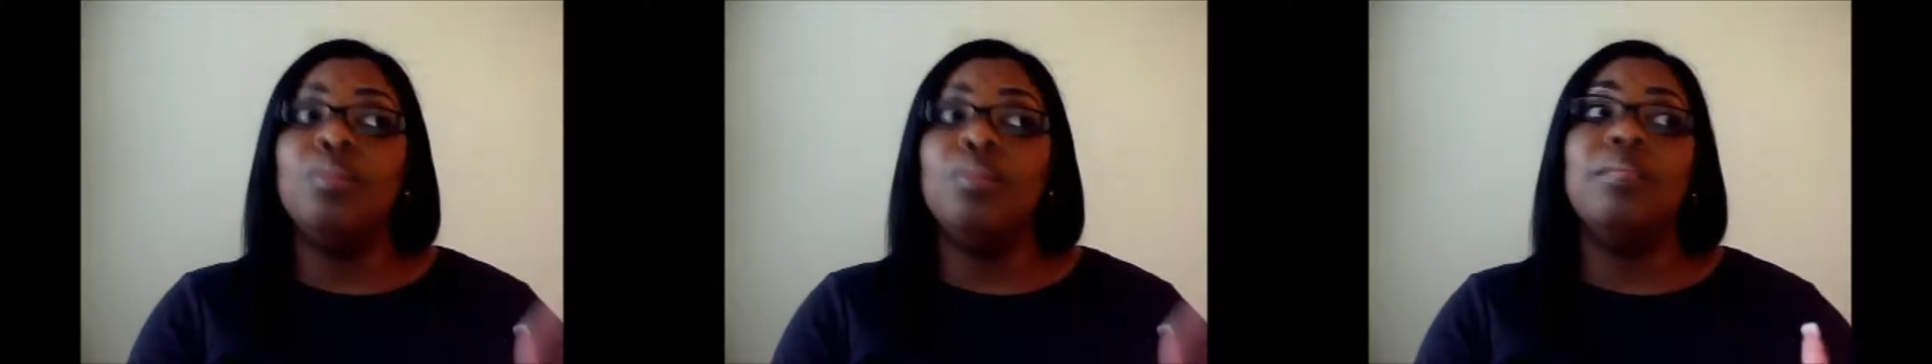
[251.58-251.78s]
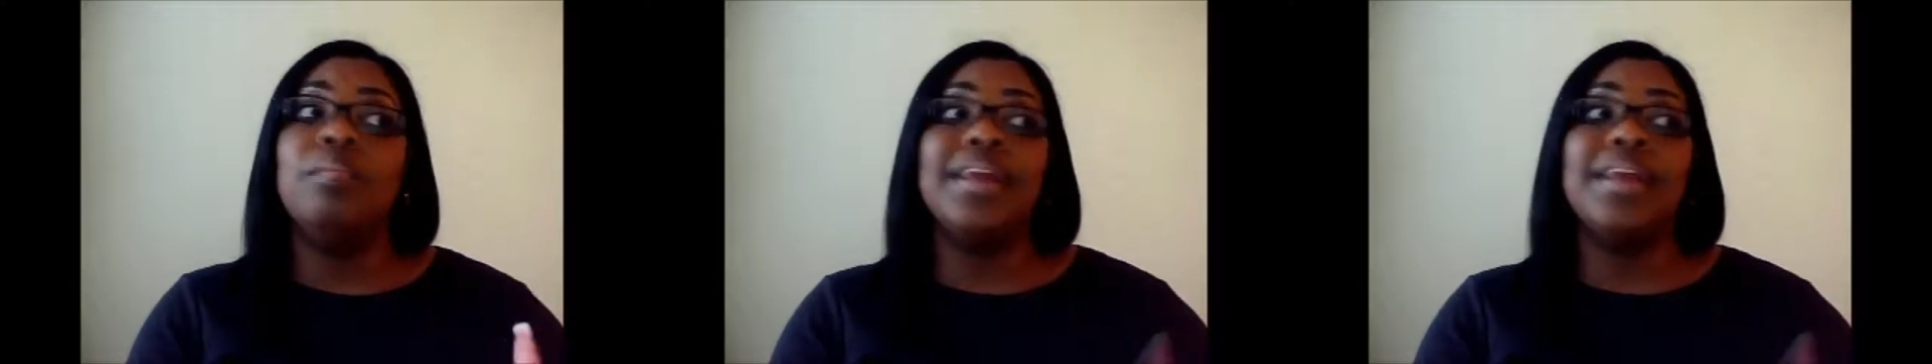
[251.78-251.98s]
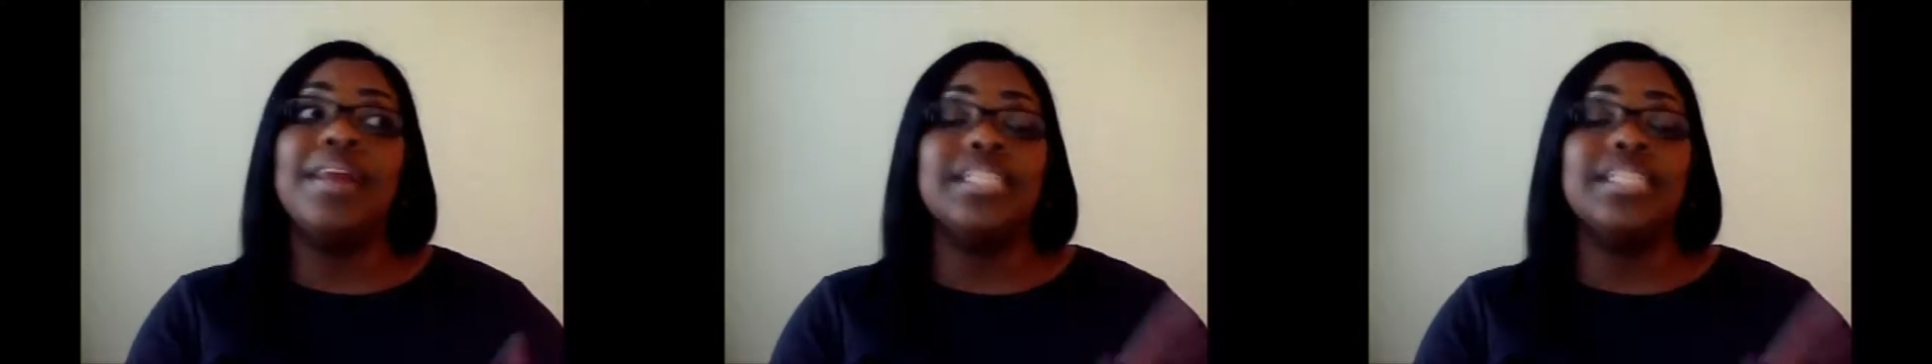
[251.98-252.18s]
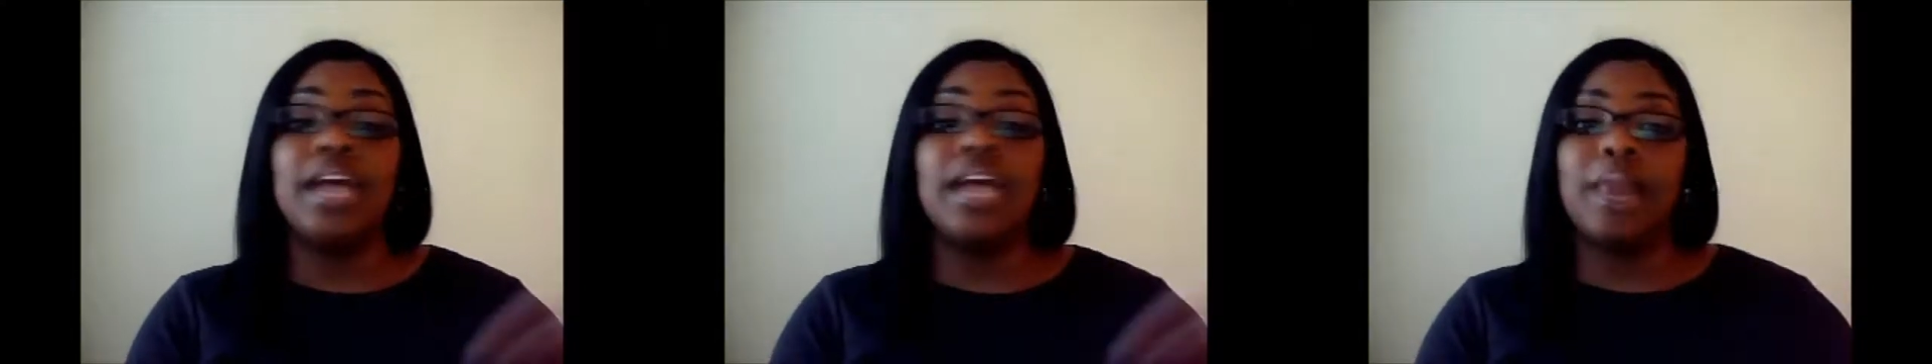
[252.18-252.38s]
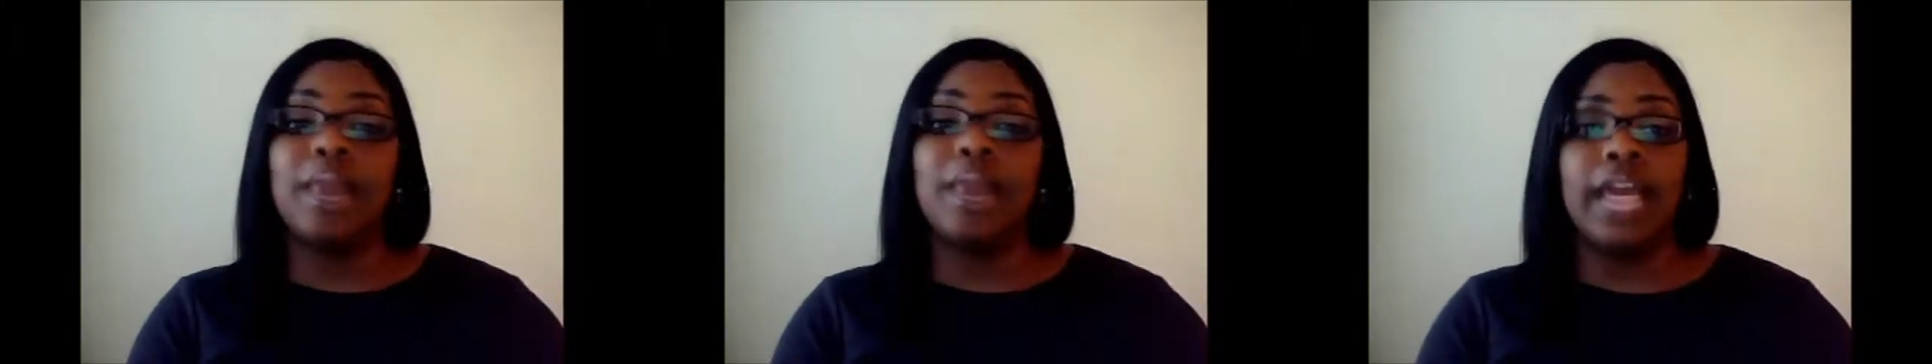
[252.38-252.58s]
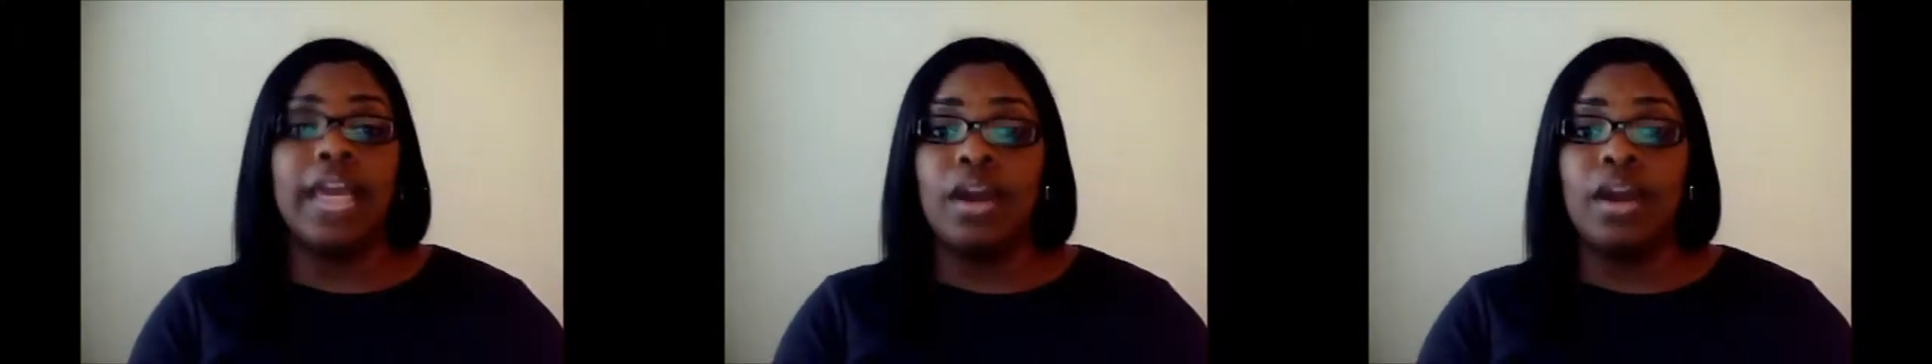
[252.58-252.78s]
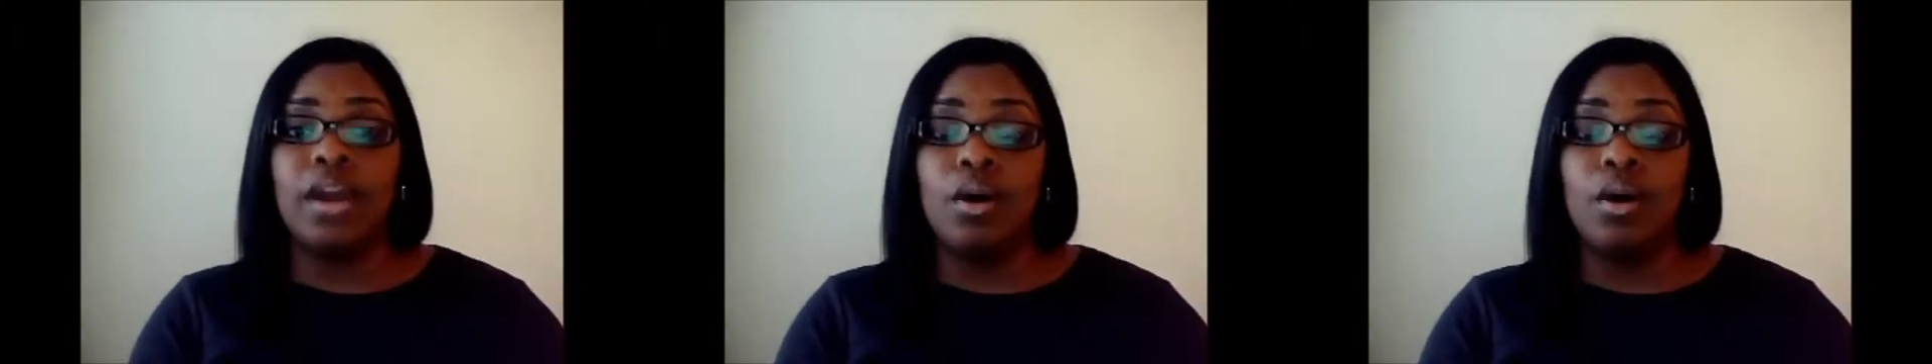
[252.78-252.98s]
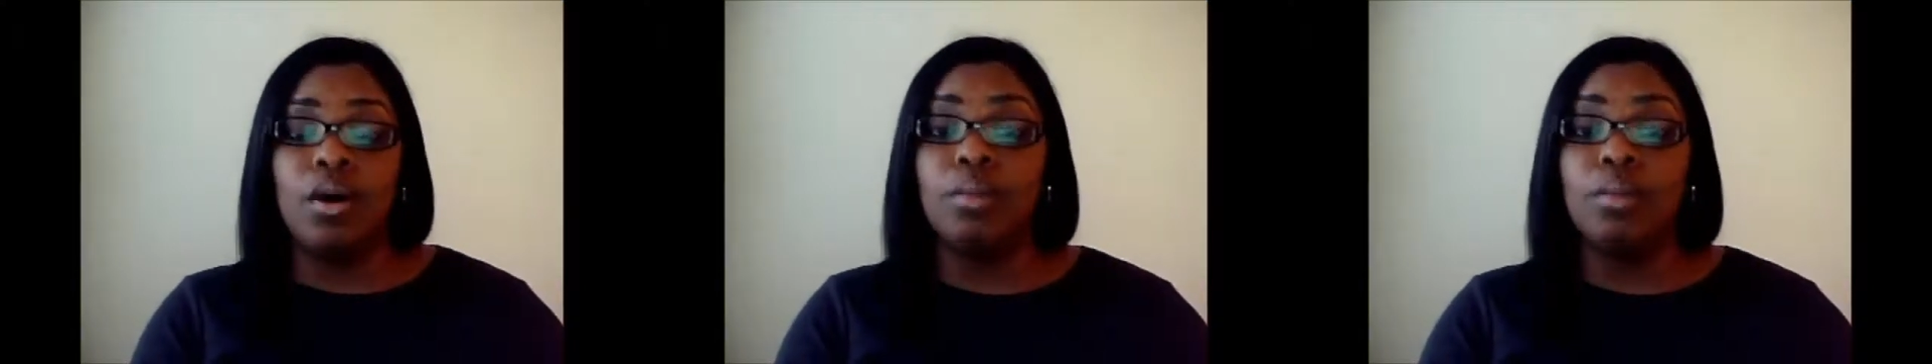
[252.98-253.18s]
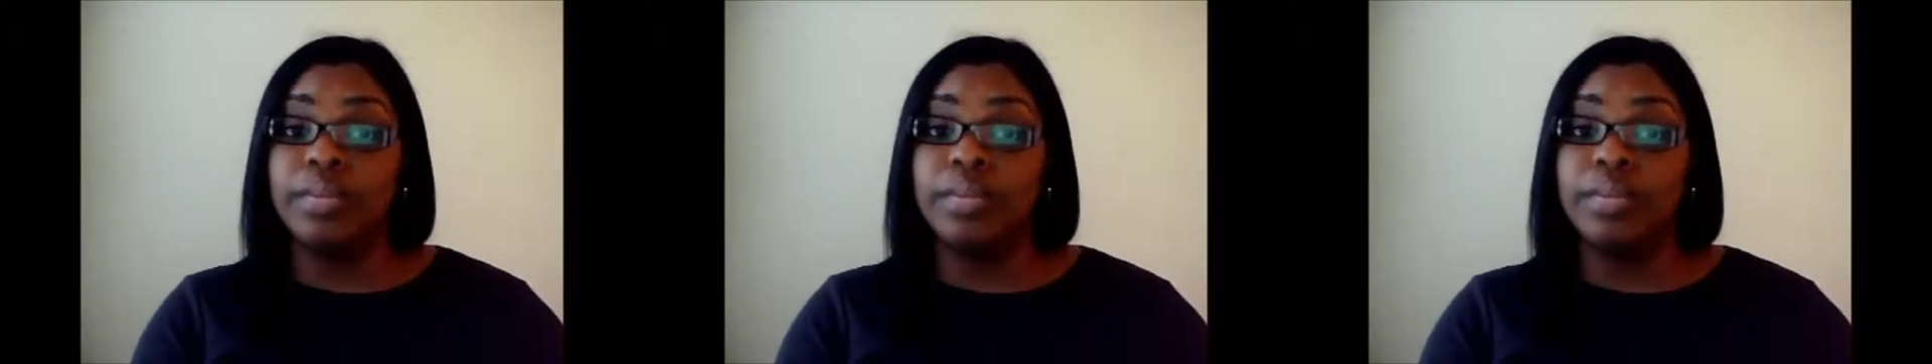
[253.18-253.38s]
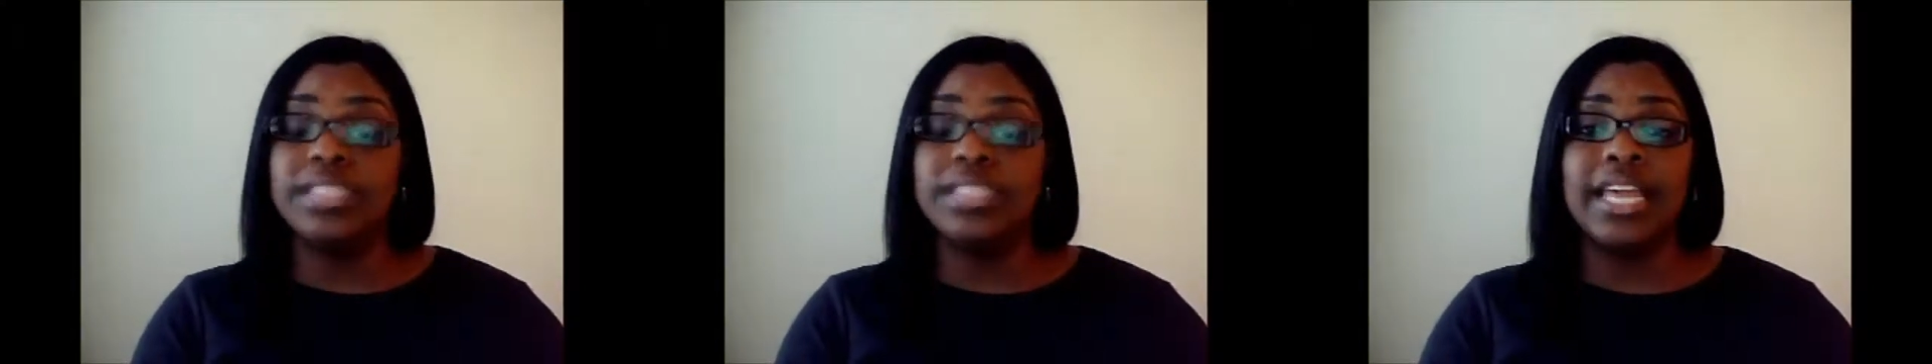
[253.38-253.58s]
By the time I got home
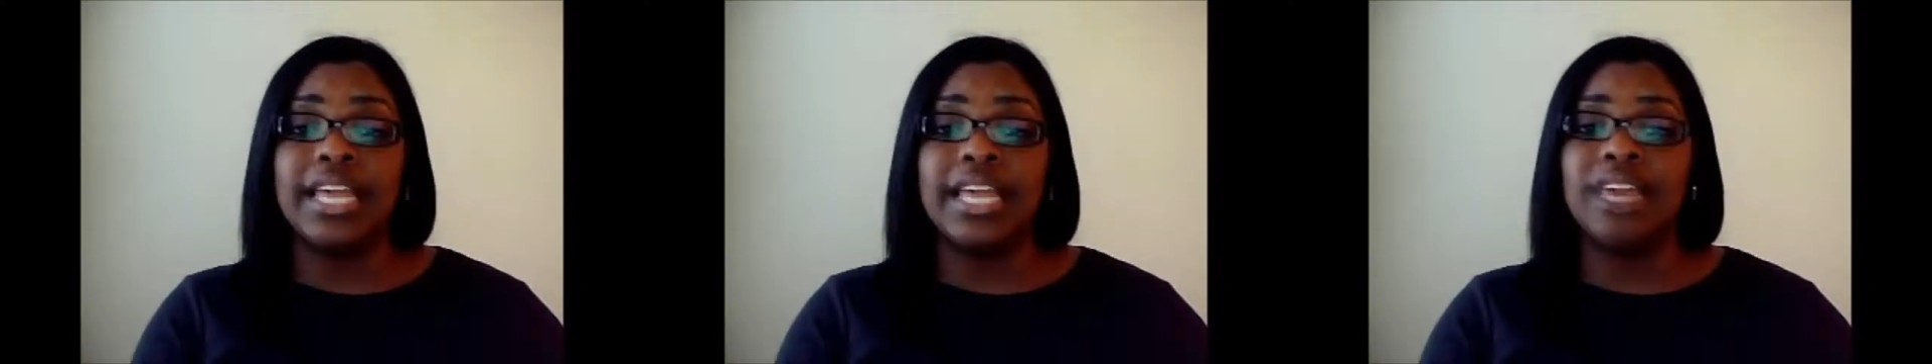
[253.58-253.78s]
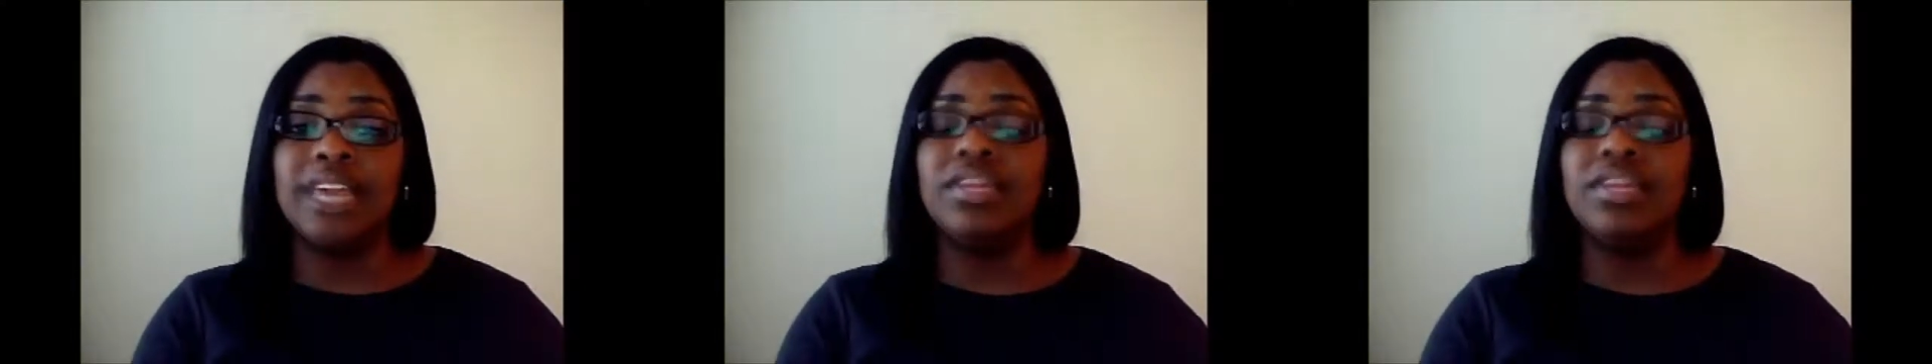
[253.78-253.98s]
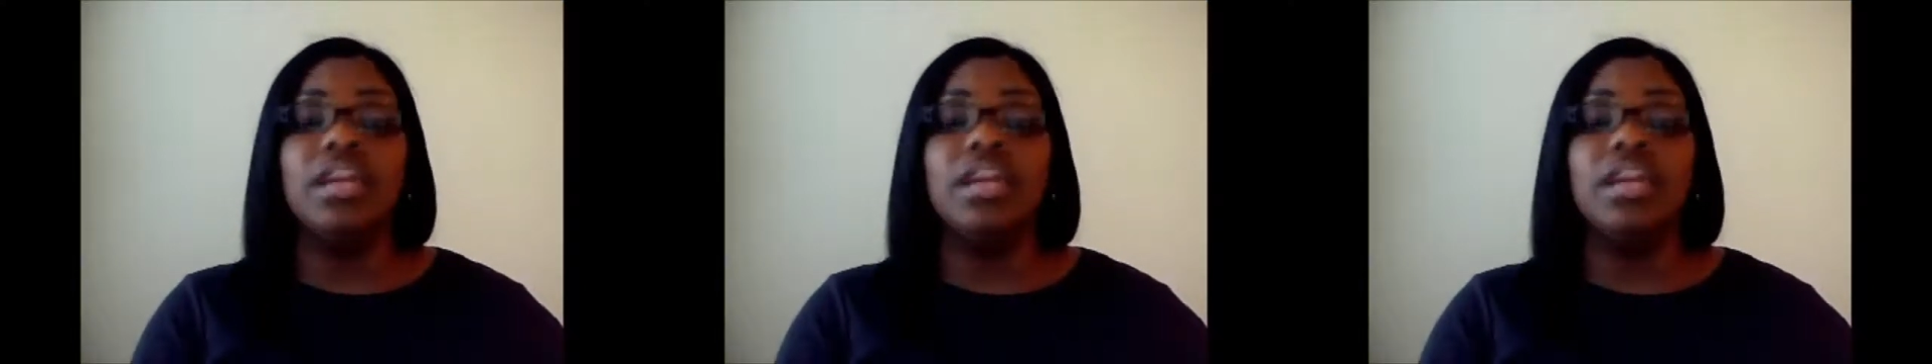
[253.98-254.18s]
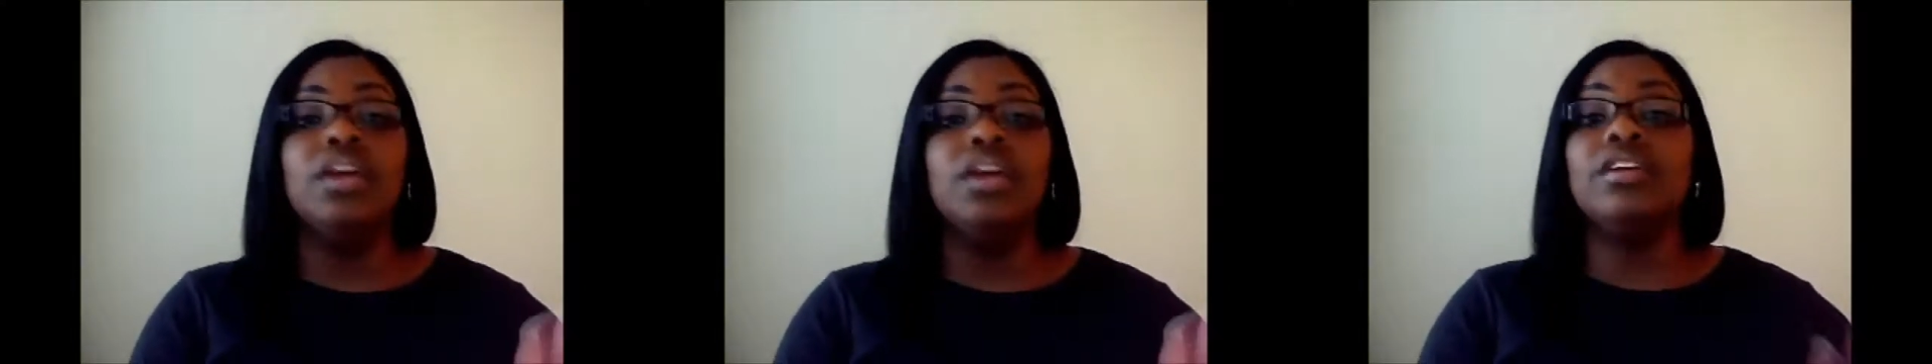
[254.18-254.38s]
Wednesday evening,